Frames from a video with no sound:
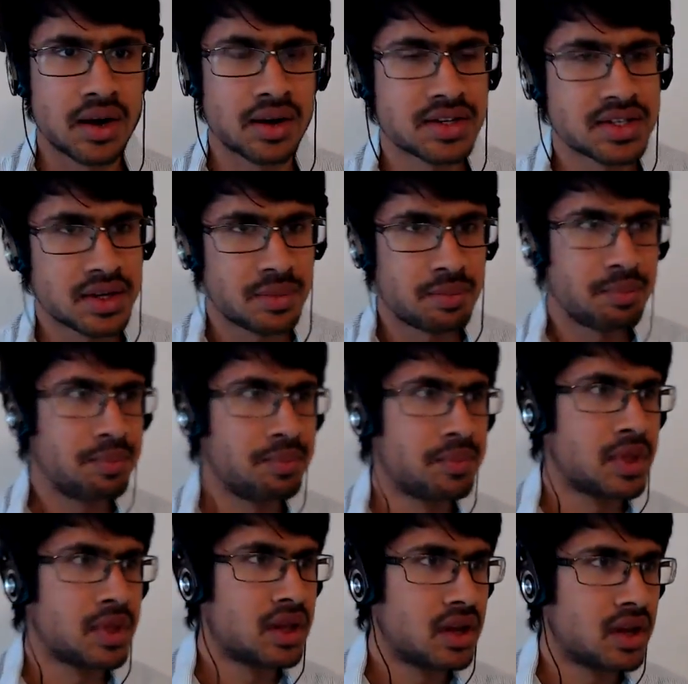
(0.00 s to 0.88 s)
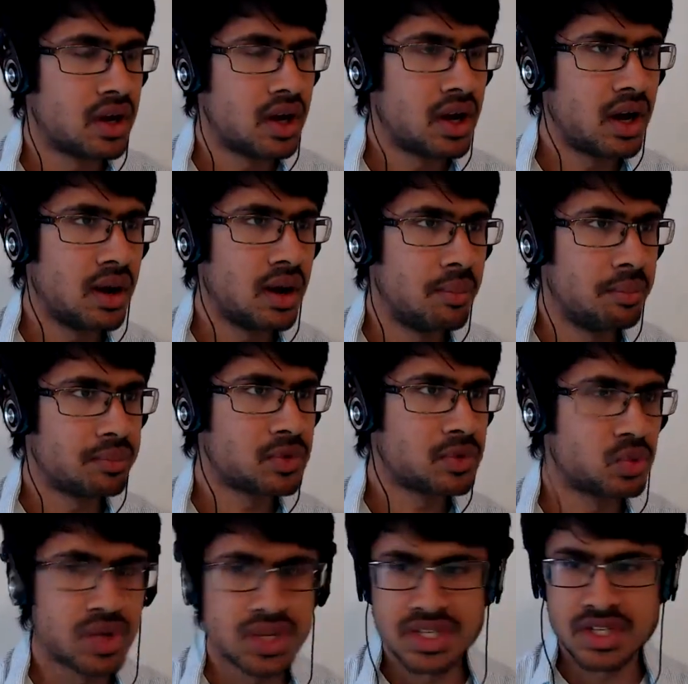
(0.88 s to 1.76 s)
some
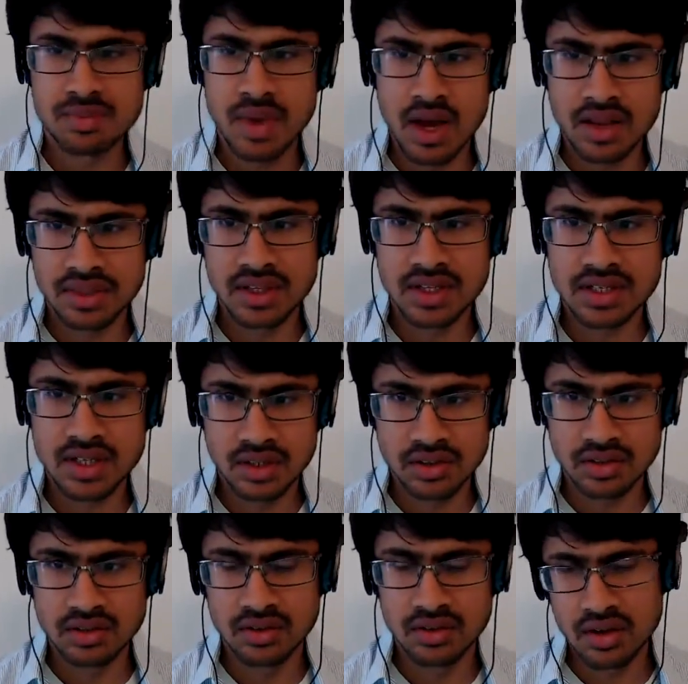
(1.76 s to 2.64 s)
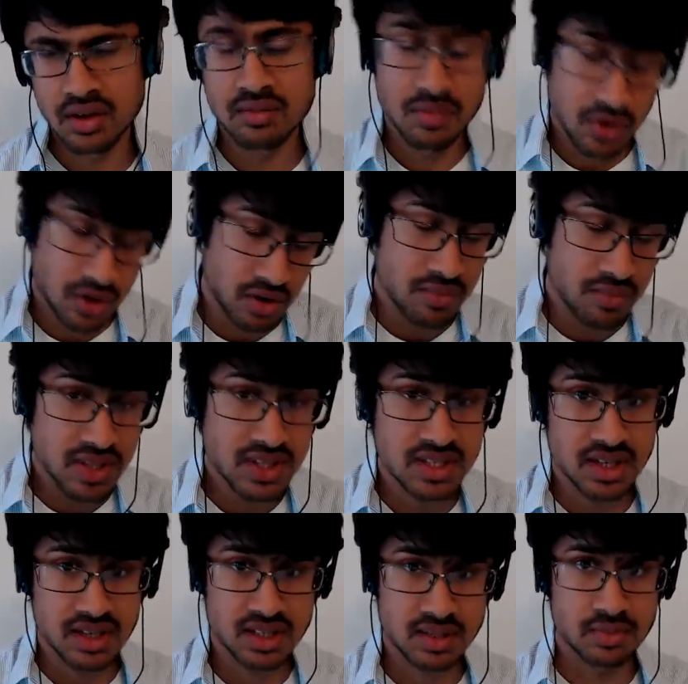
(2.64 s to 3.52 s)
tweets about this or been
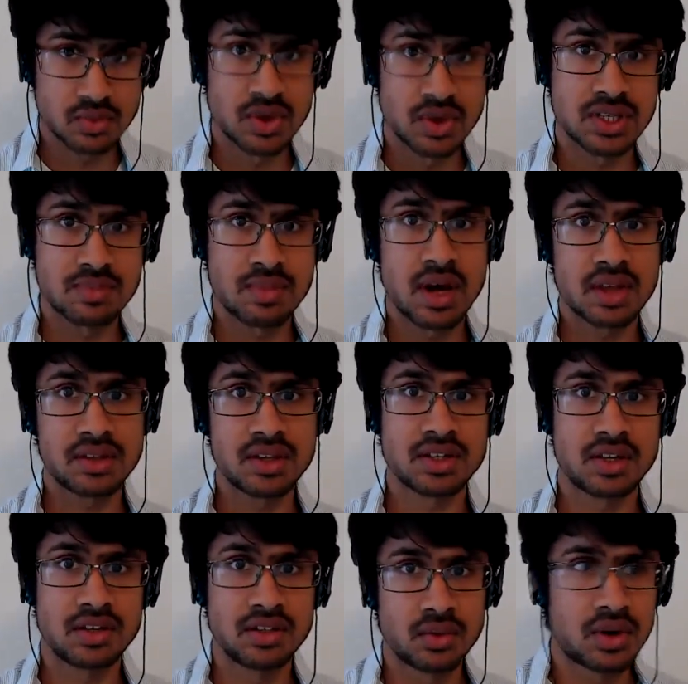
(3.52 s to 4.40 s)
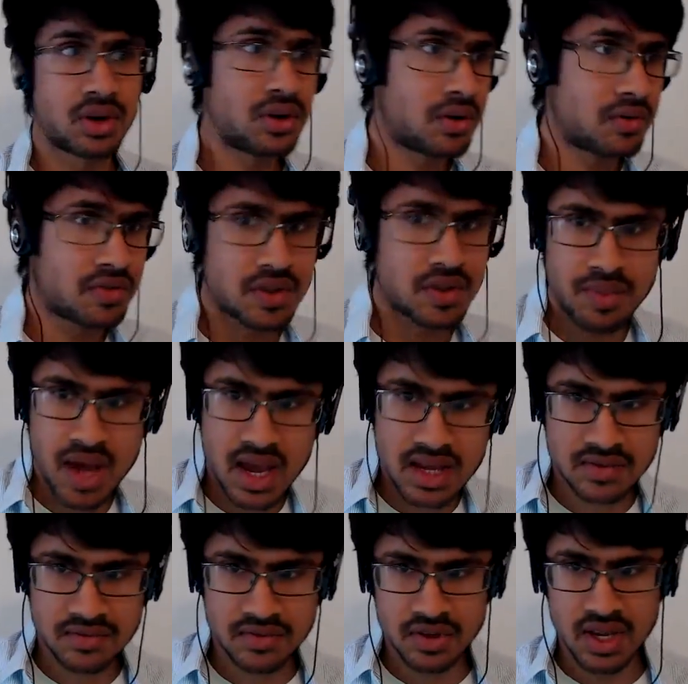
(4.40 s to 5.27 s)
seeing some tweets about this on Twitter over the
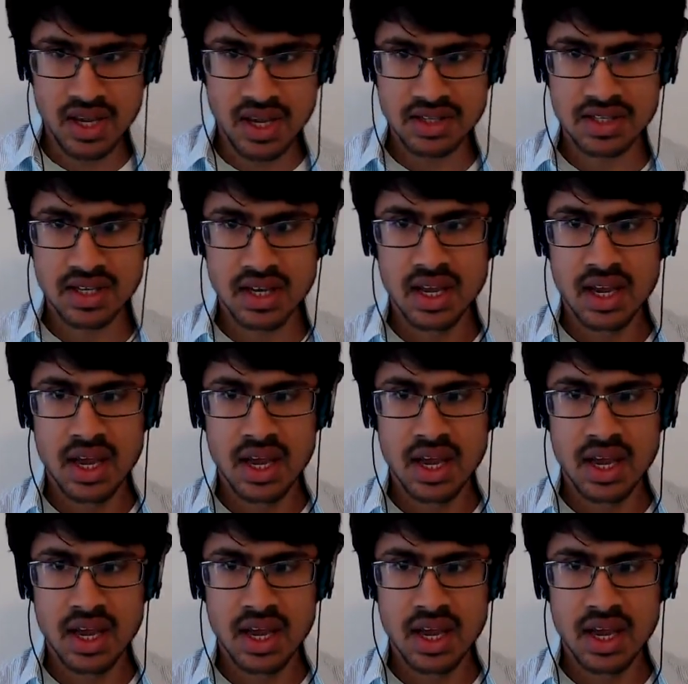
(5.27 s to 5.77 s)
past few days.